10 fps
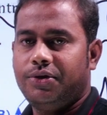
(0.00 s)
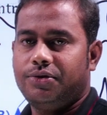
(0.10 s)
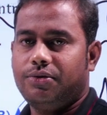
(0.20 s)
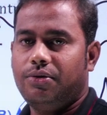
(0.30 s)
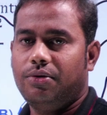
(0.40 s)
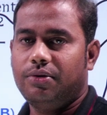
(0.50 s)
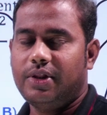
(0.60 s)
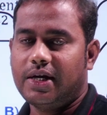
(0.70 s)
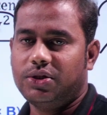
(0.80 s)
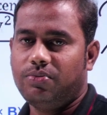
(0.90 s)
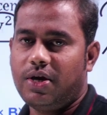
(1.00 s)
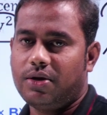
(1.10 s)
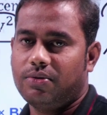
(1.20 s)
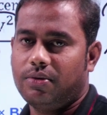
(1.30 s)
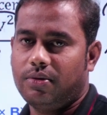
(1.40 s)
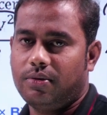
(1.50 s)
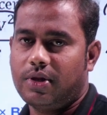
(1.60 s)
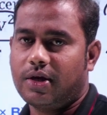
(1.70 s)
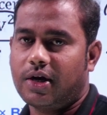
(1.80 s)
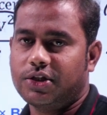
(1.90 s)
So, that is where
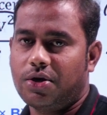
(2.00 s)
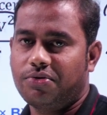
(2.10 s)
the crux